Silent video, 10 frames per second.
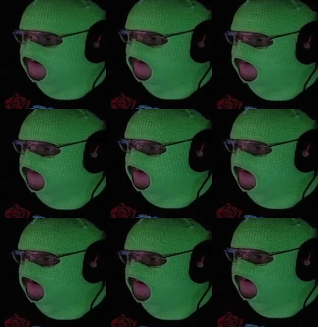so
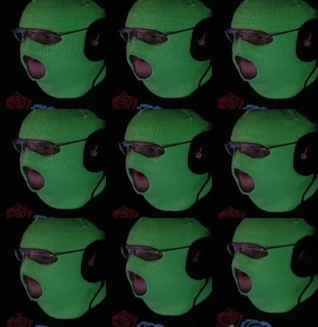weird?
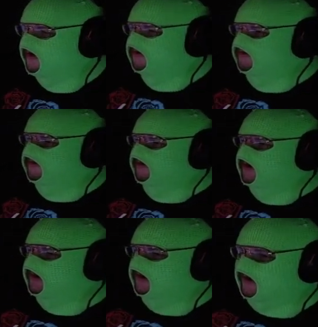What? Whoa!
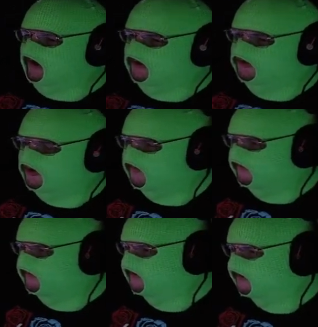I got triple
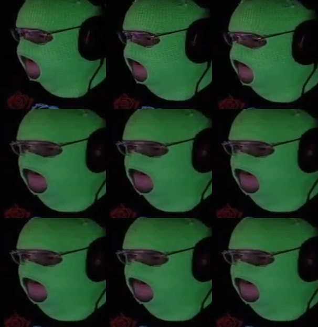vision.